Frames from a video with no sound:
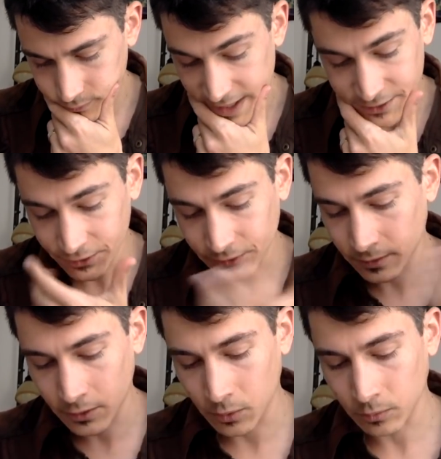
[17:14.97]
And just,
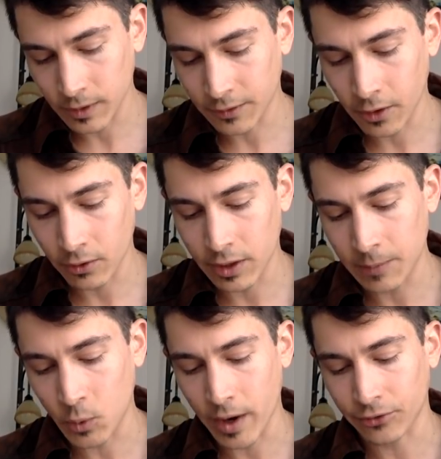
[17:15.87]
you know, that there are
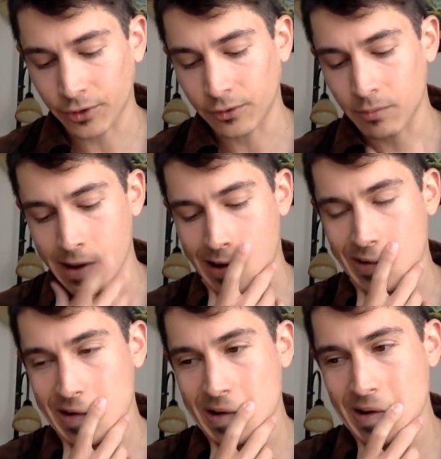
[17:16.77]
deep questions about
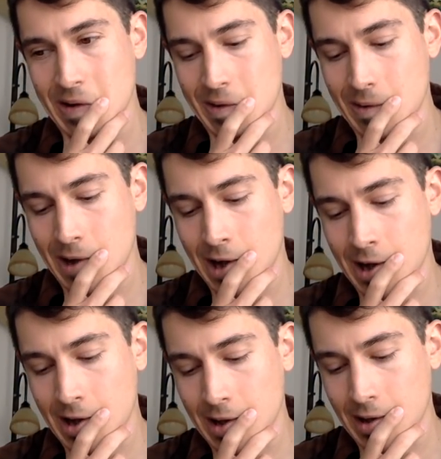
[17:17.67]

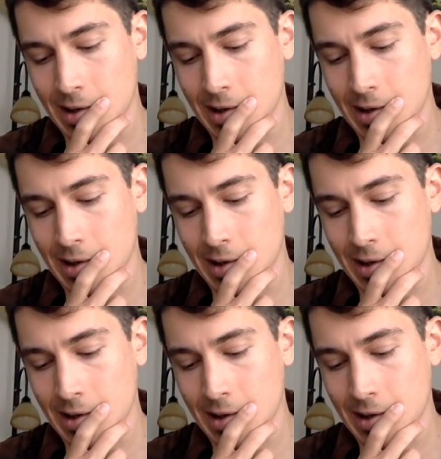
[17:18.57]
uh,